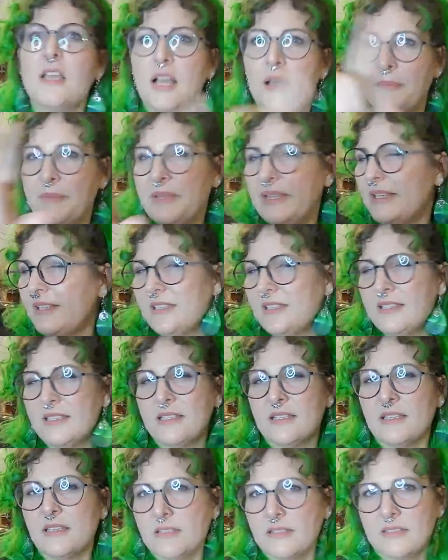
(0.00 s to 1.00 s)
ending
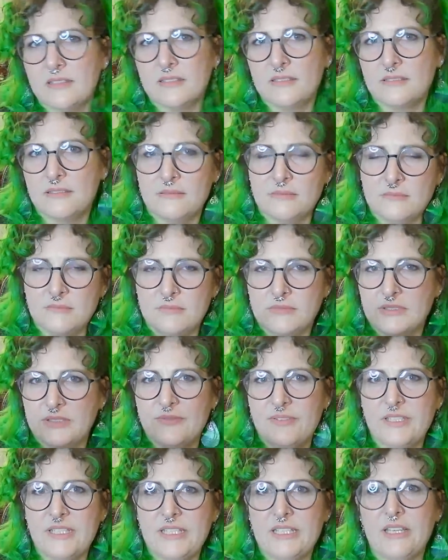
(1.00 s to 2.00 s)
the
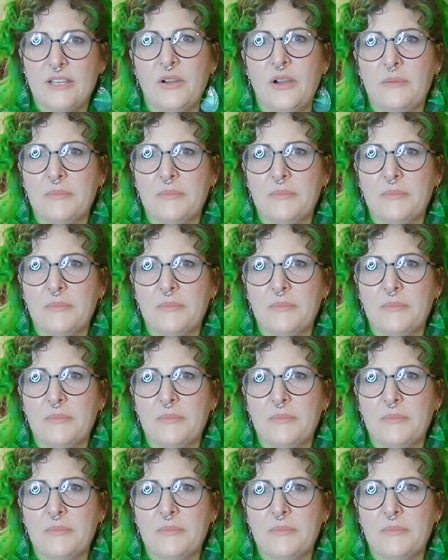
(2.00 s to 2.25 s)
video.